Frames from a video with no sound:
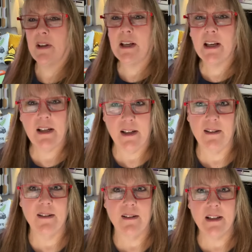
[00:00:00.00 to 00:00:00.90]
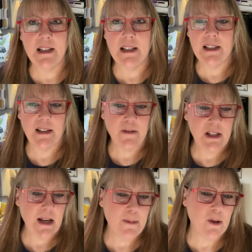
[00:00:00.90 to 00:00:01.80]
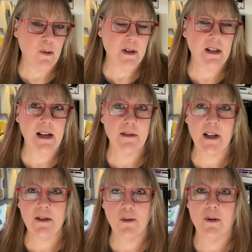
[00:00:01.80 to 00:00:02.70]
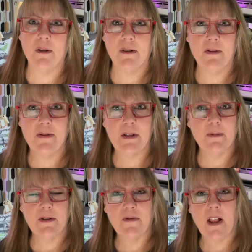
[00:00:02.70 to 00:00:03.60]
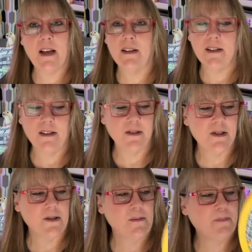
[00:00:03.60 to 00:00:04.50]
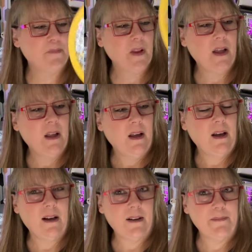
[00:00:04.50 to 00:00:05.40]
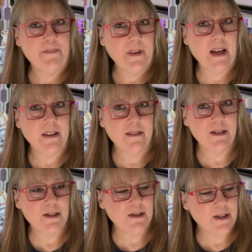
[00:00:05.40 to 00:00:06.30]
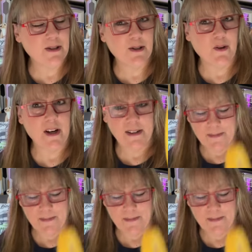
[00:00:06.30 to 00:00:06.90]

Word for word: they get in, they get in every time you go in and out that door. Something's flying in, so uh, yeah, this is this is great.